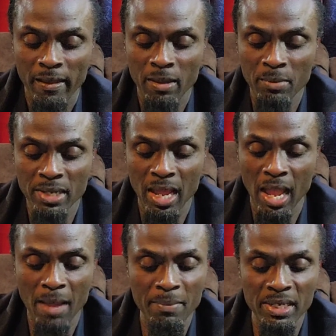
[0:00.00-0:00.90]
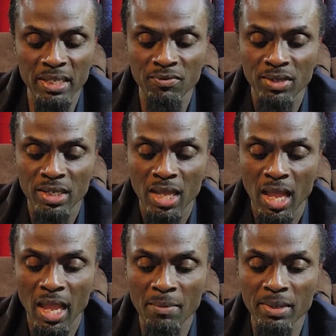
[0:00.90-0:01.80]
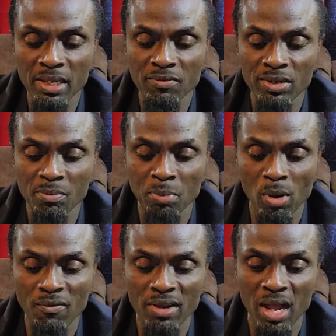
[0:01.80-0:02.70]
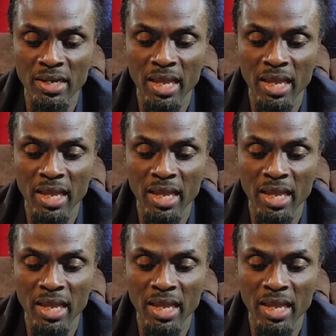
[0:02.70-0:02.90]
Amen. I believe, I believe in the power of God.